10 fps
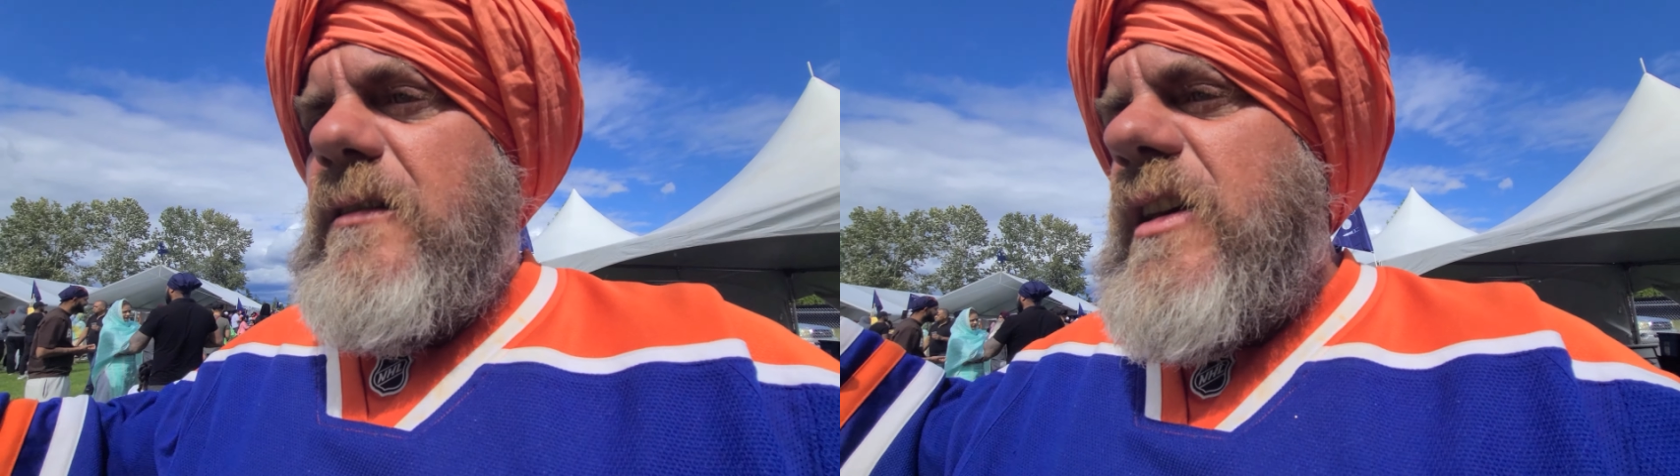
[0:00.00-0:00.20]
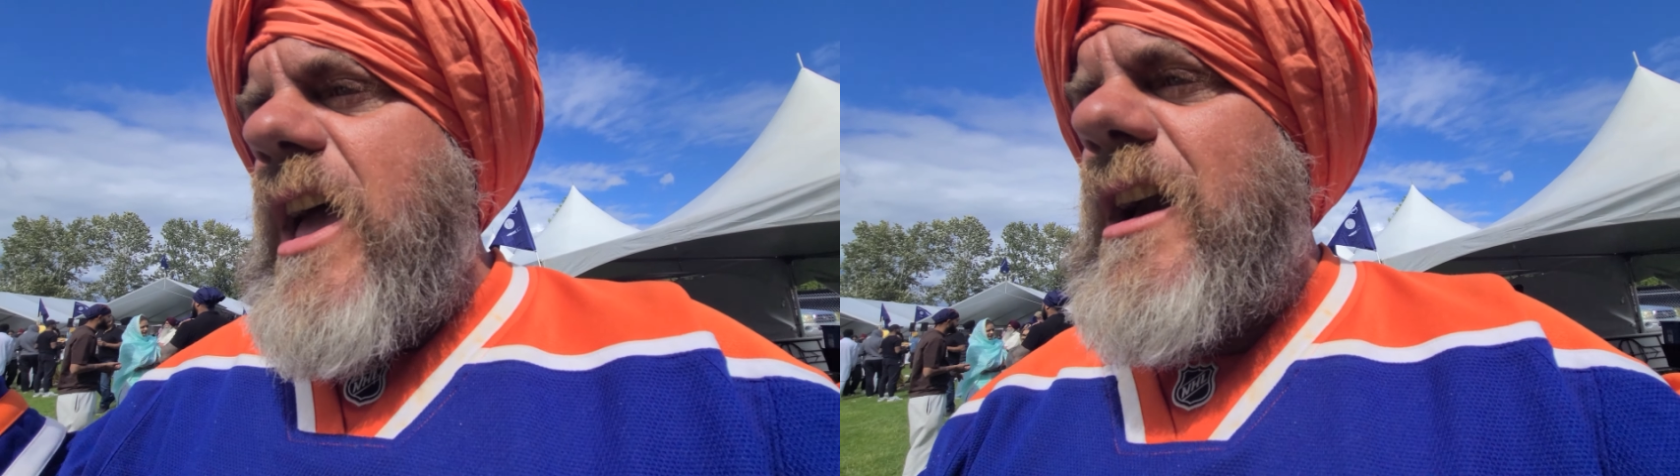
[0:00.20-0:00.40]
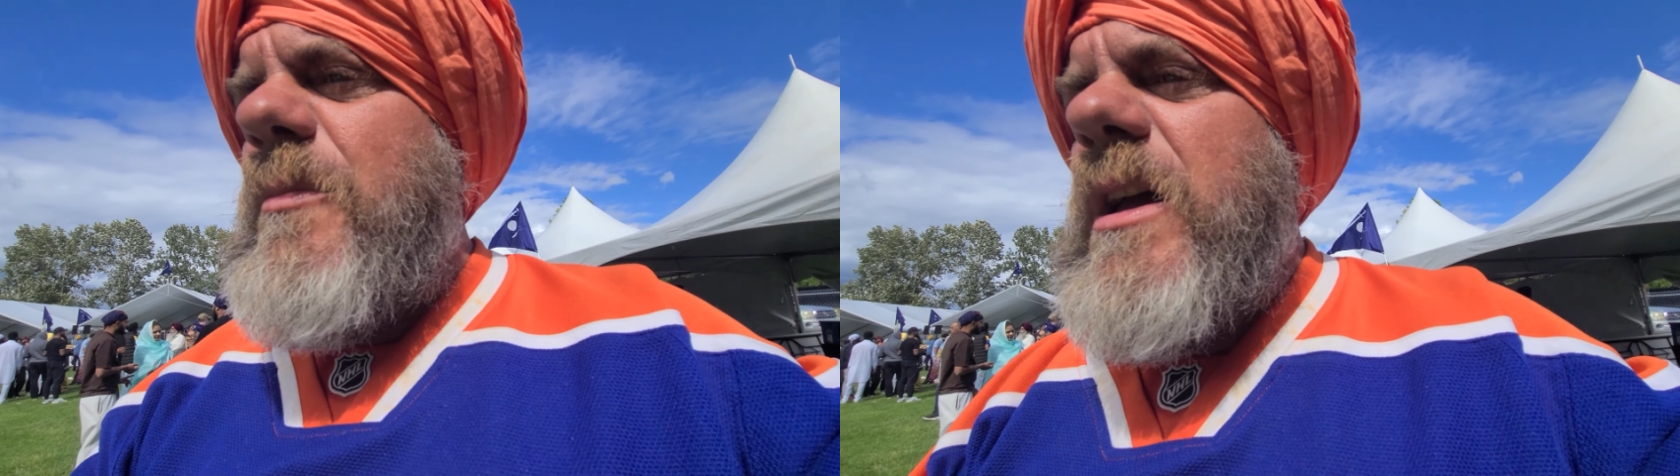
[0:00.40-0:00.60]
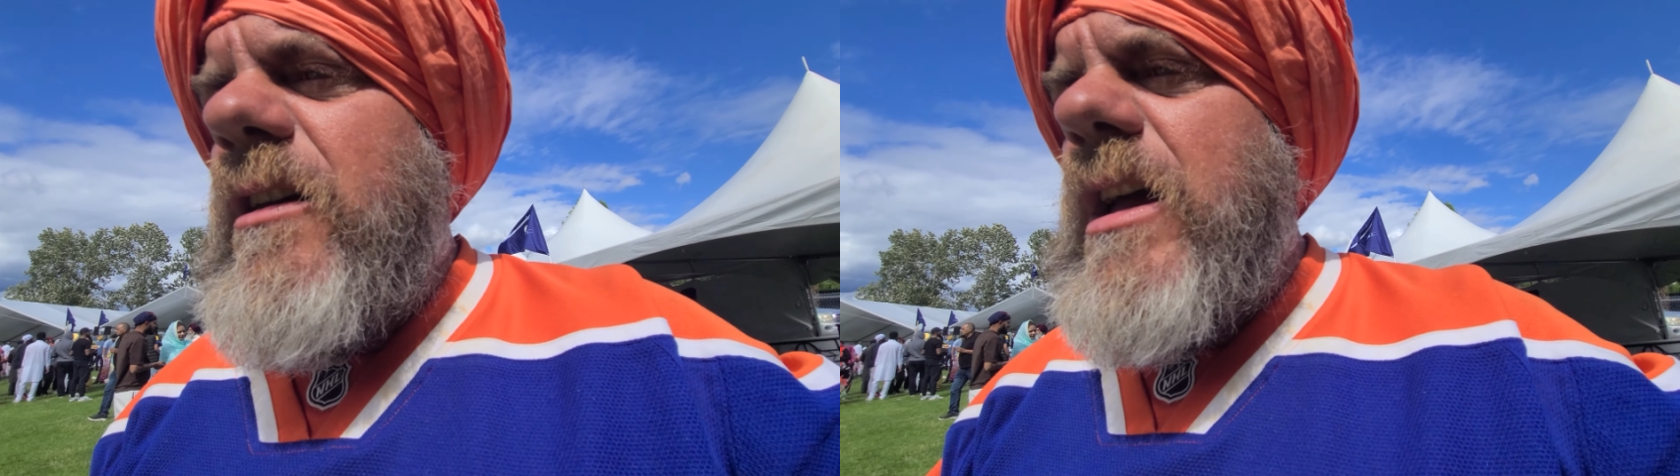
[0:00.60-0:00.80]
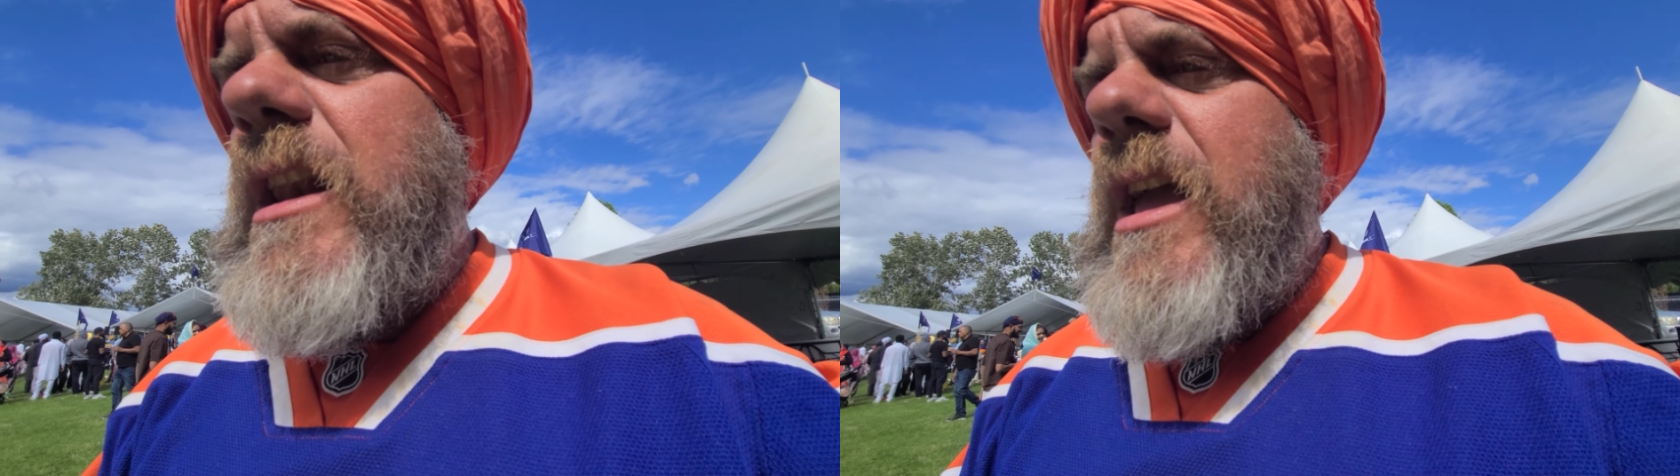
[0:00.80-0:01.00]
Take me
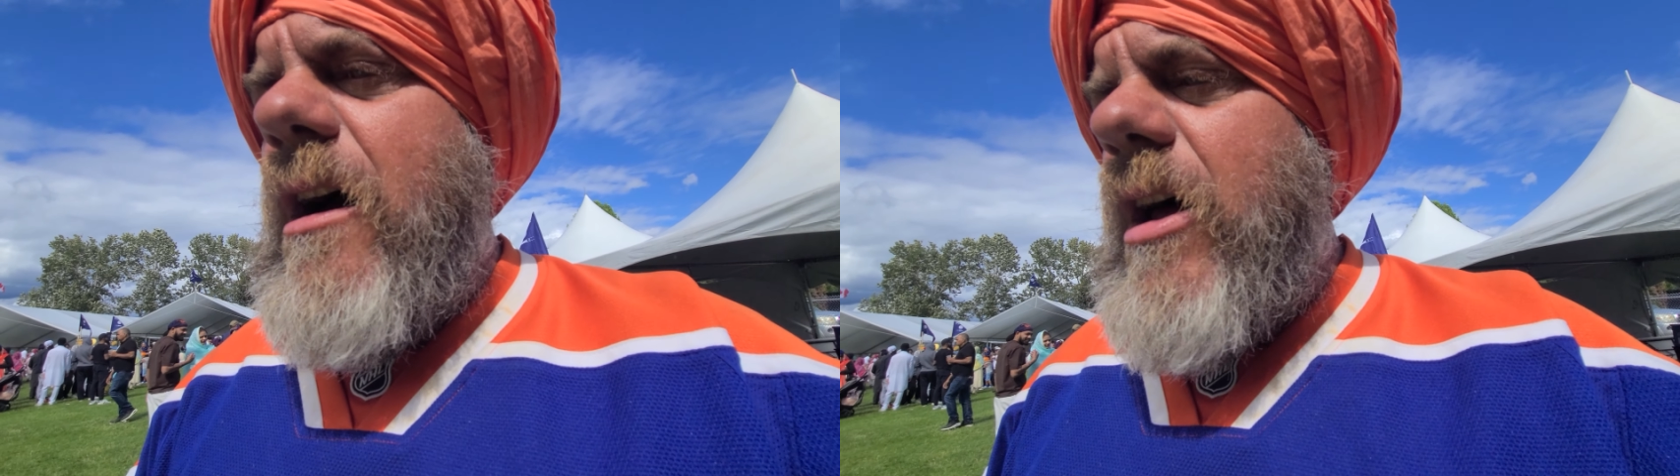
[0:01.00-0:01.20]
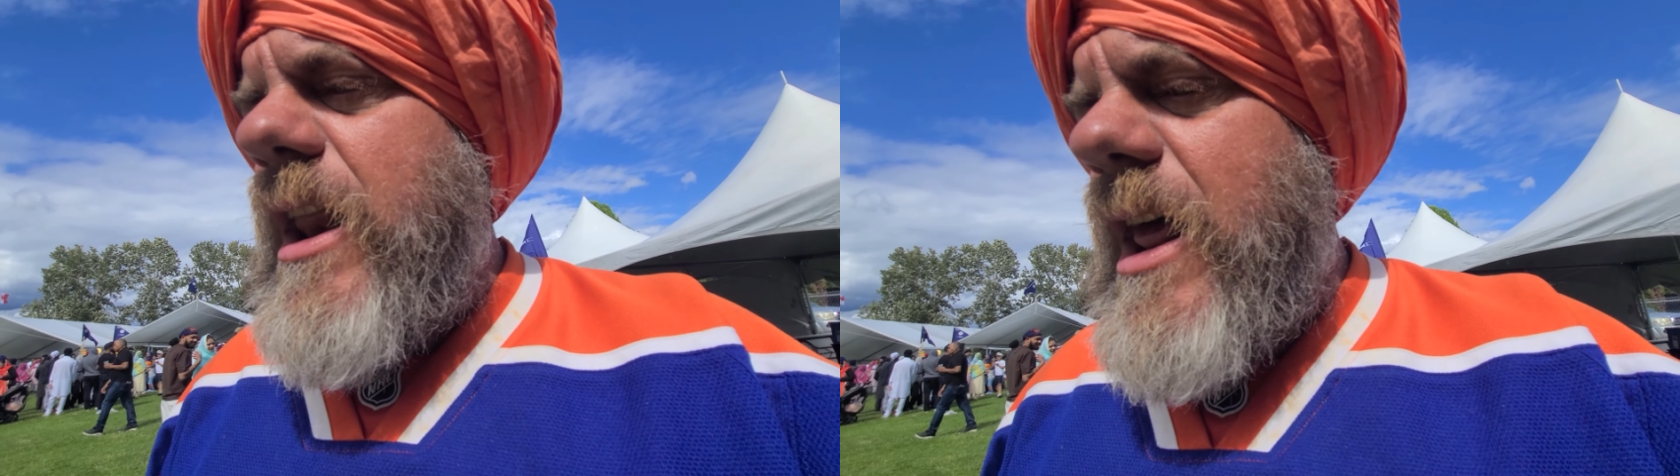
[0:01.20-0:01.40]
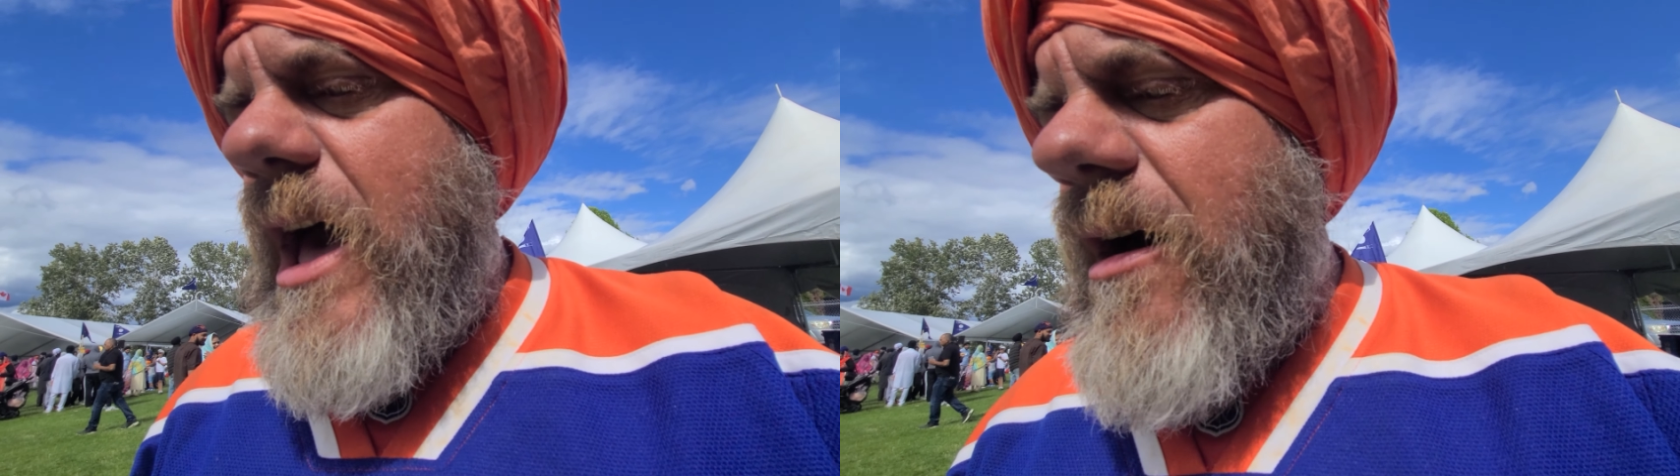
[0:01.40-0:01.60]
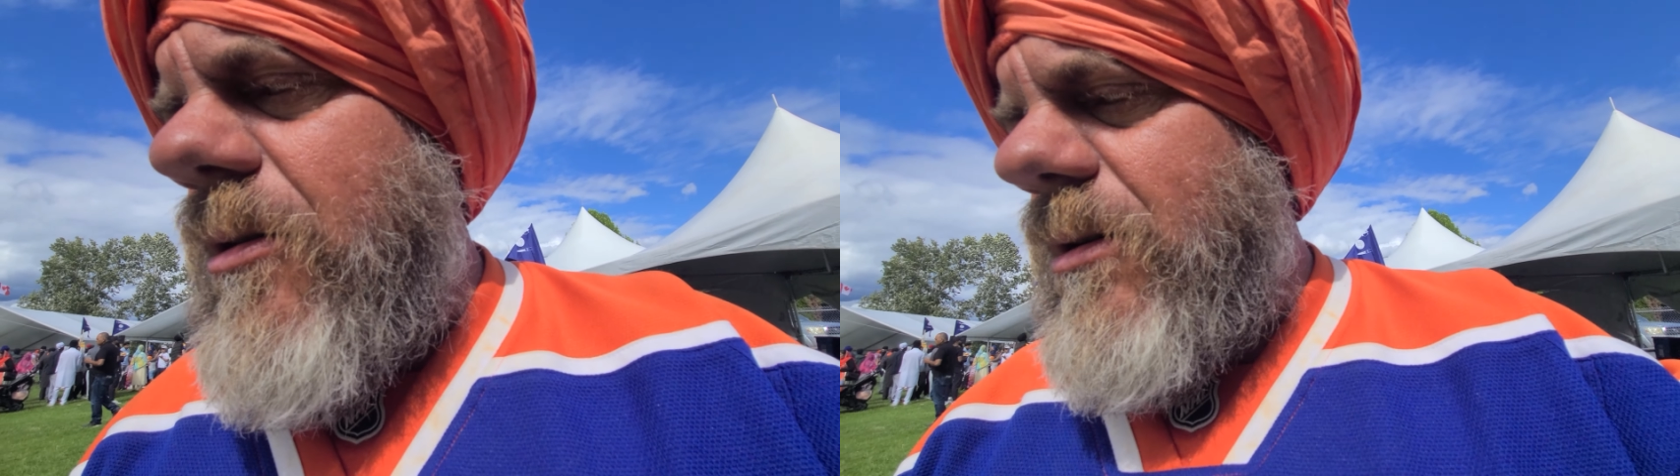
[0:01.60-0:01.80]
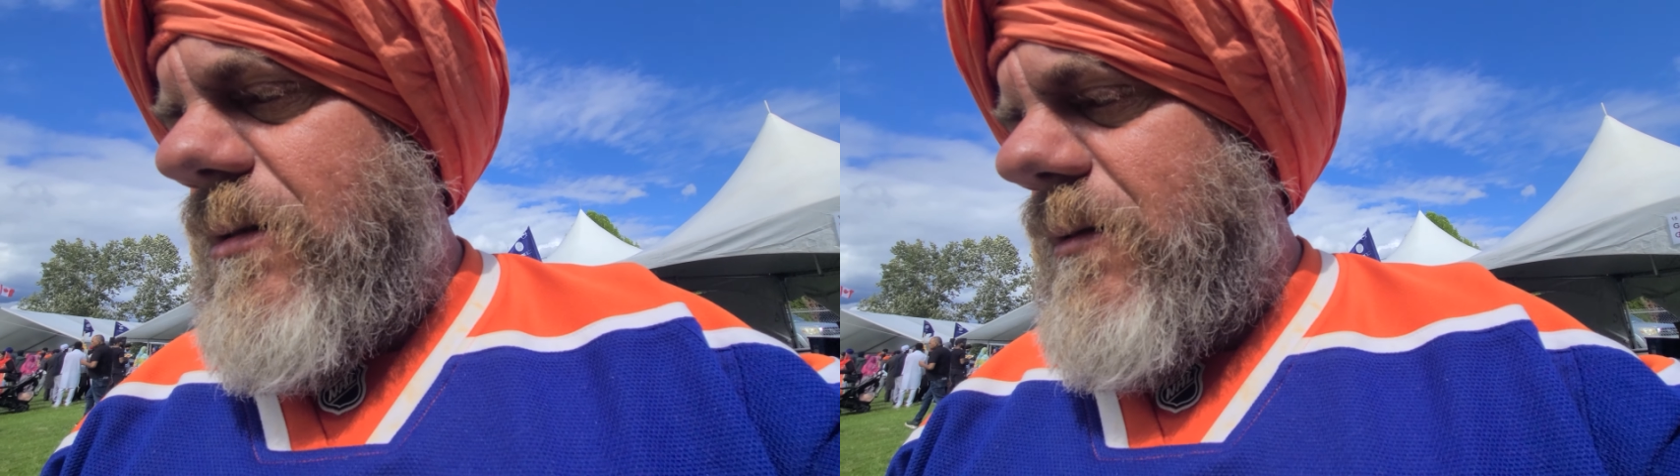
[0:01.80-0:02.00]
to India right now.